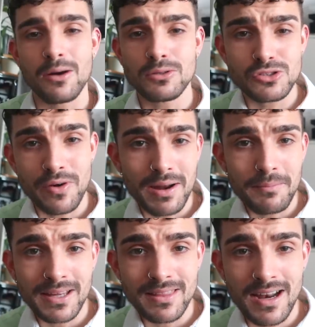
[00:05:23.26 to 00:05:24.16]
I will try and
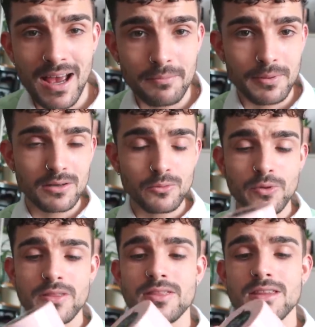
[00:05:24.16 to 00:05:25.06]
make that happen
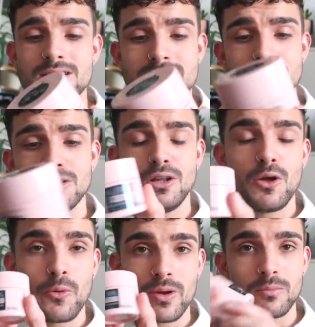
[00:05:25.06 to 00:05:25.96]
with this
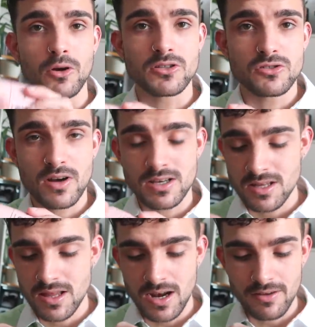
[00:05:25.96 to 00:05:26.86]
glowing
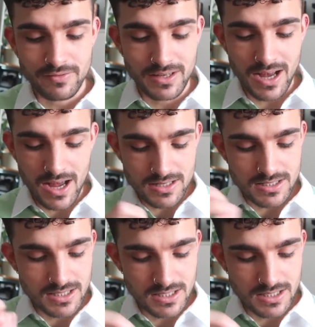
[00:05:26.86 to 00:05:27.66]
moisturizer that I've got.